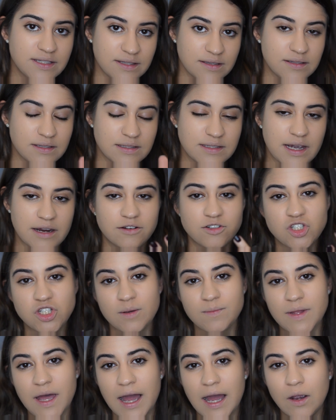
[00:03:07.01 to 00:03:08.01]
to the desired
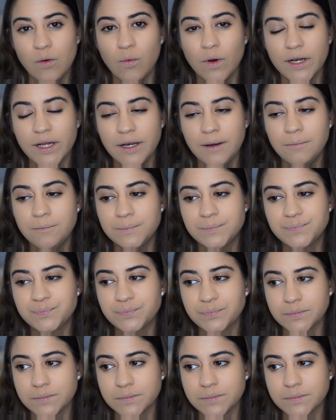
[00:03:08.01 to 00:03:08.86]
shape that I wanted.